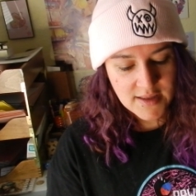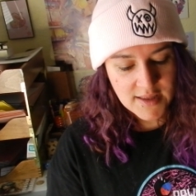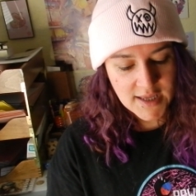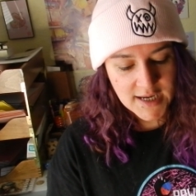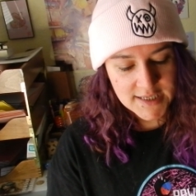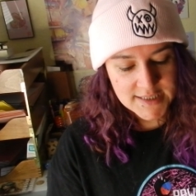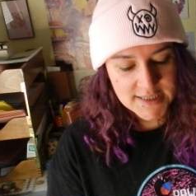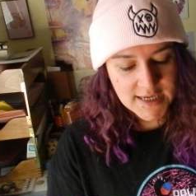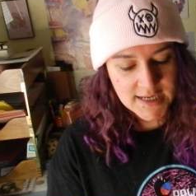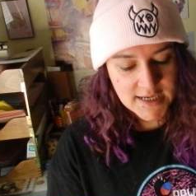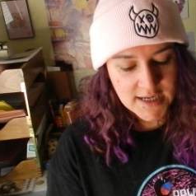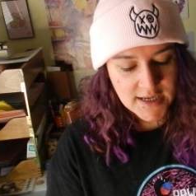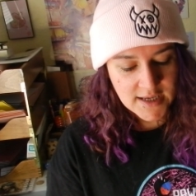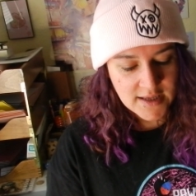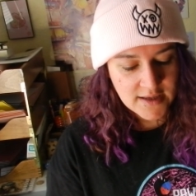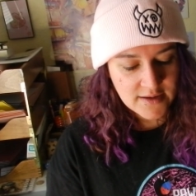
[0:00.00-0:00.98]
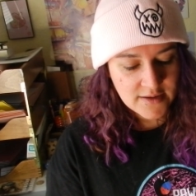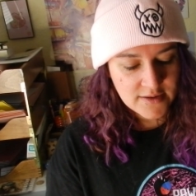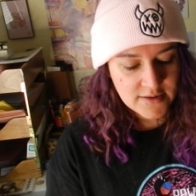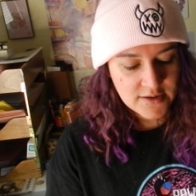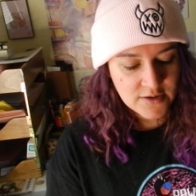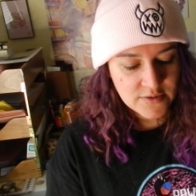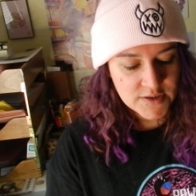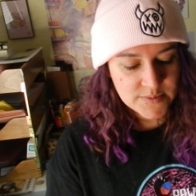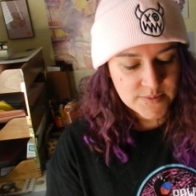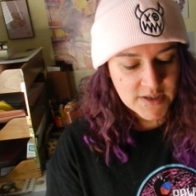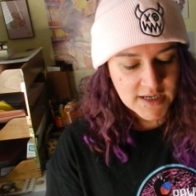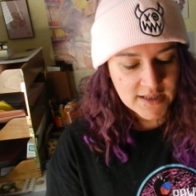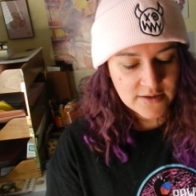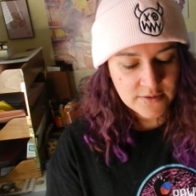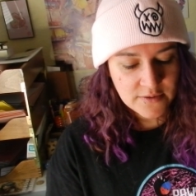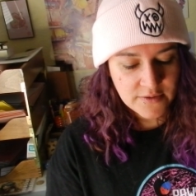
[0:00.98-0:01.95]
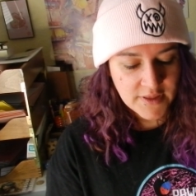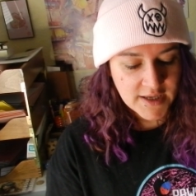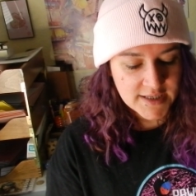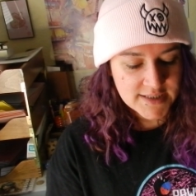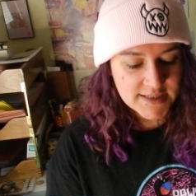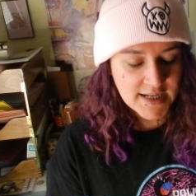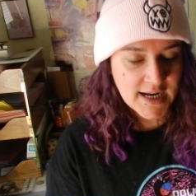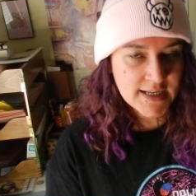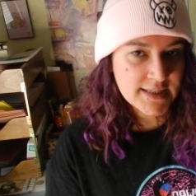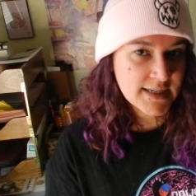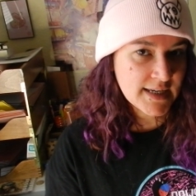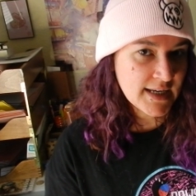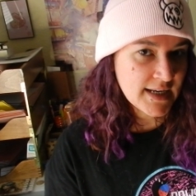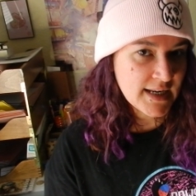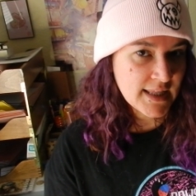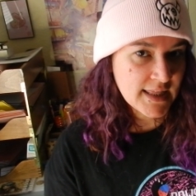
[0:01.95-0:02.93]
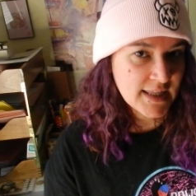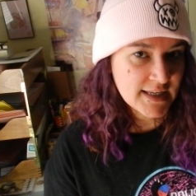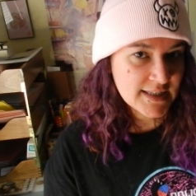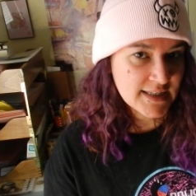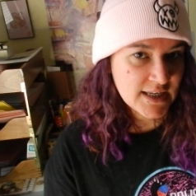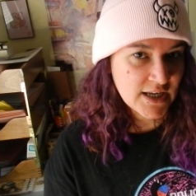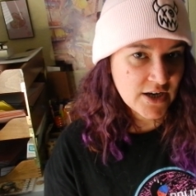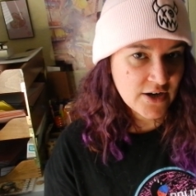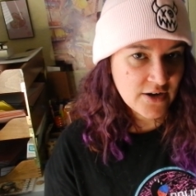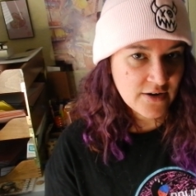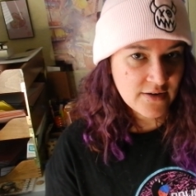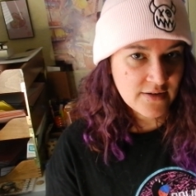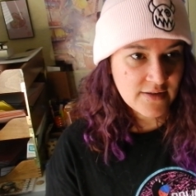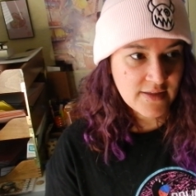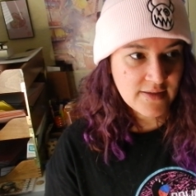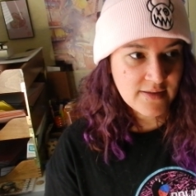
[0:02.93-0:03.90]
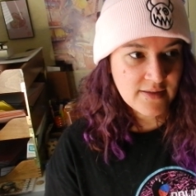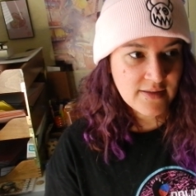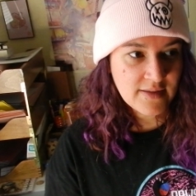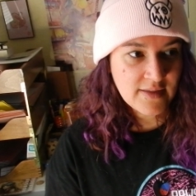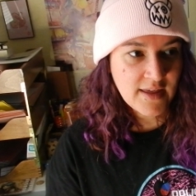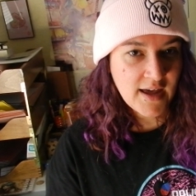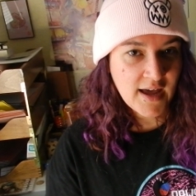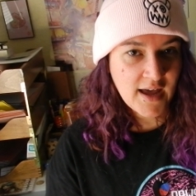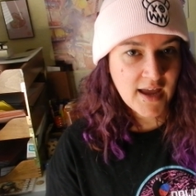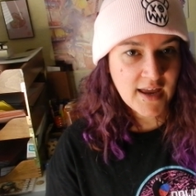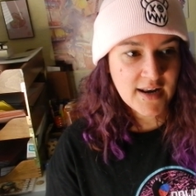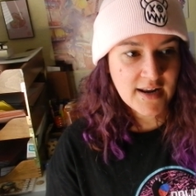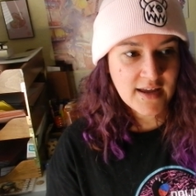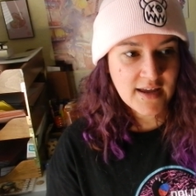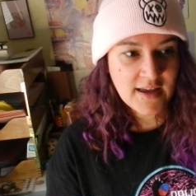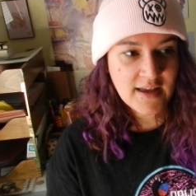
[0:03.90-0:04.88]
like I said there was many little things that I did this year that